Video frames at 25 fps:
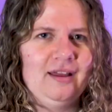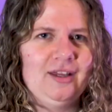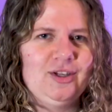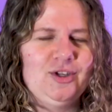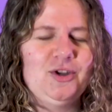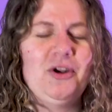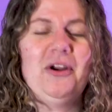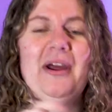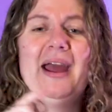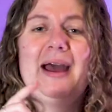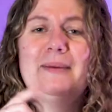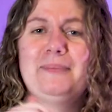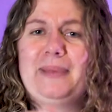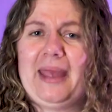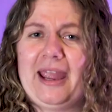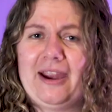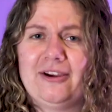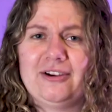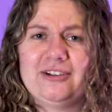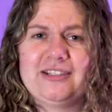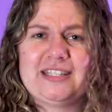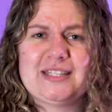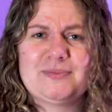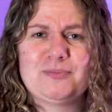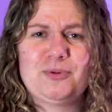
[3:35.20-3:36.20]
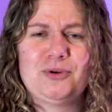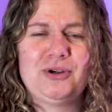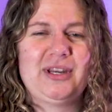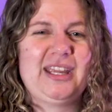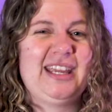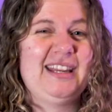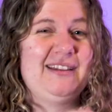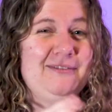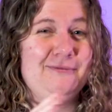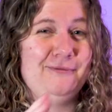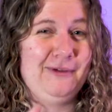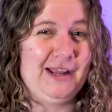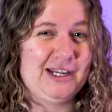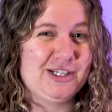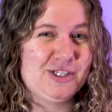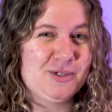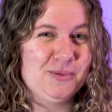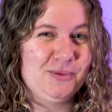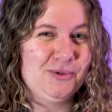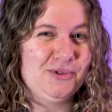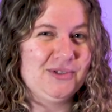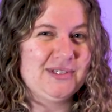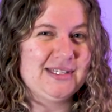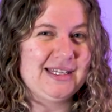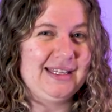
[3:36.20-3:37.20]
You know how parents put hidden
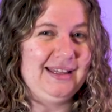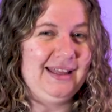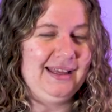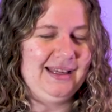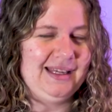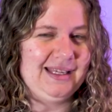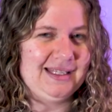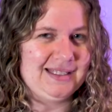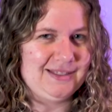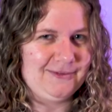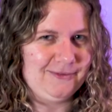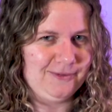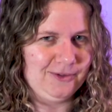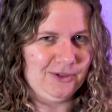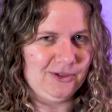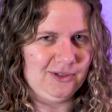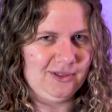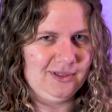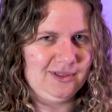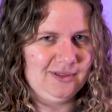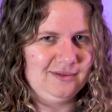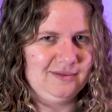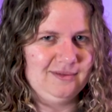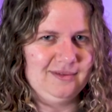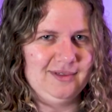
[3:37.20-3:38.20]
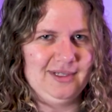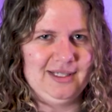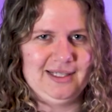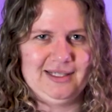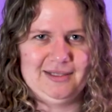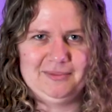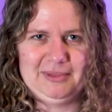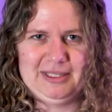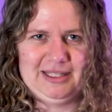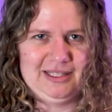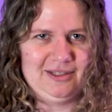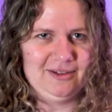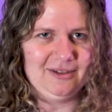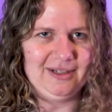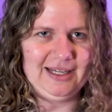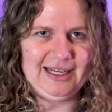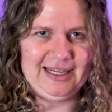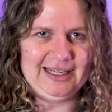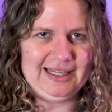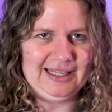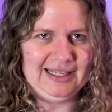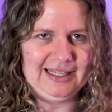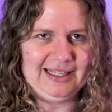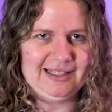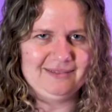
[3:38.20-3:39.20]
vegetables in their kids' food uh, when they're not
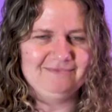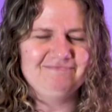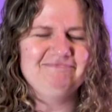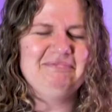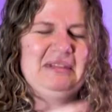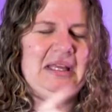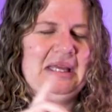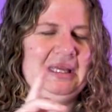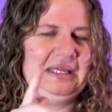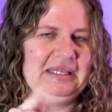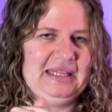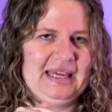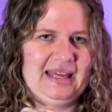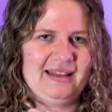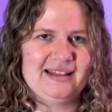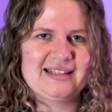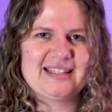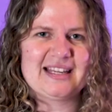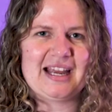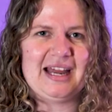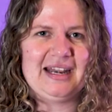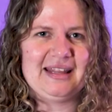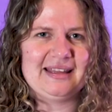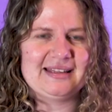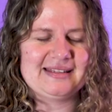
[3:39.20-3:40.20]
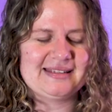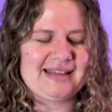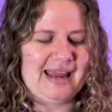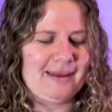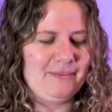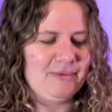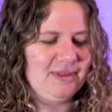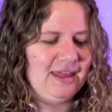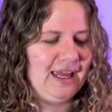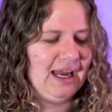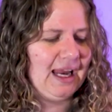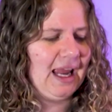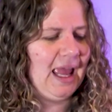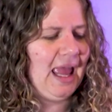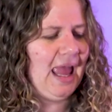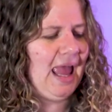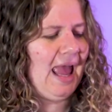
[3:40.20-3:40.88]
eating it? Yeah, that's kind of the same thing.